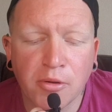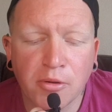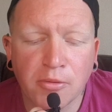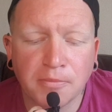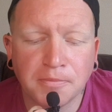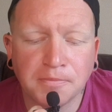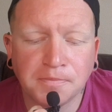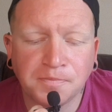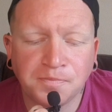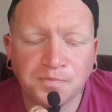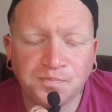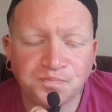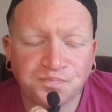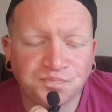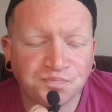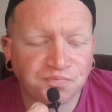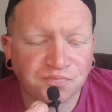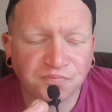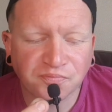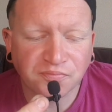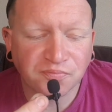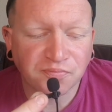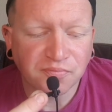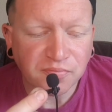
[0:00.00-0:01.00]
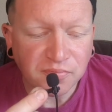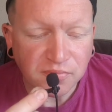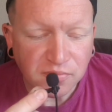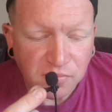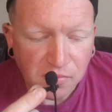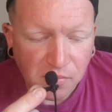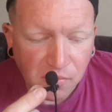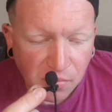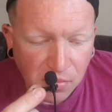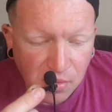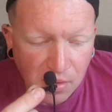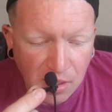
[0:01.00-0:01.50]
but
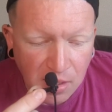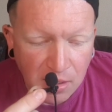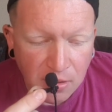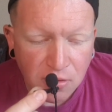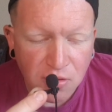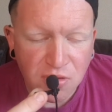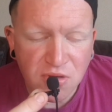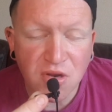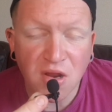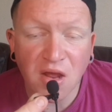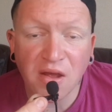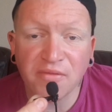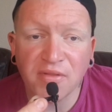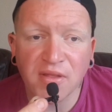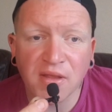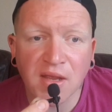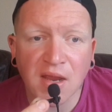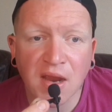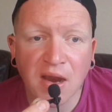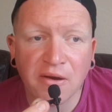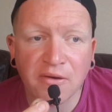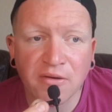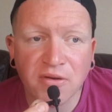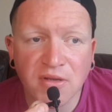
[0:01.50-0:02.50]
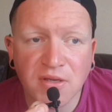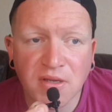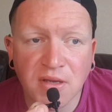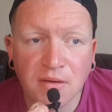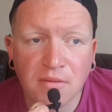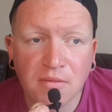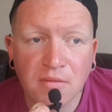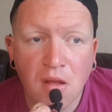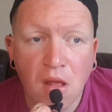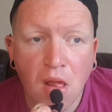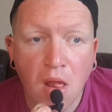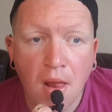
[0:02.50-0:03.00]
he does not have the character
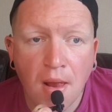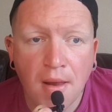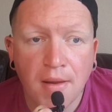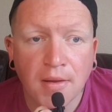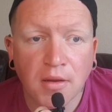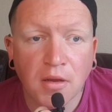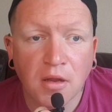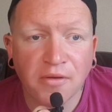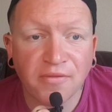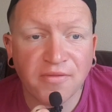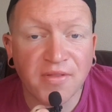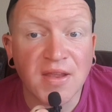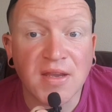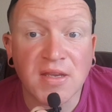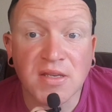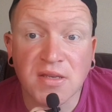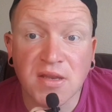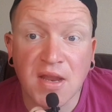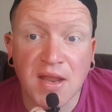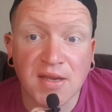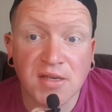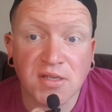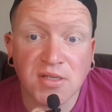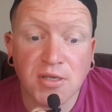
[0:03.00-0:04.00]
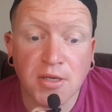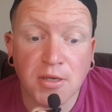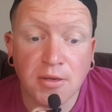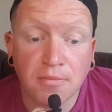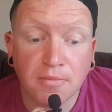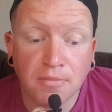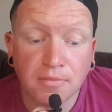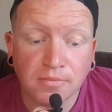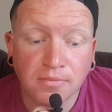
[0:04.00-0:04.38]
of these next 2.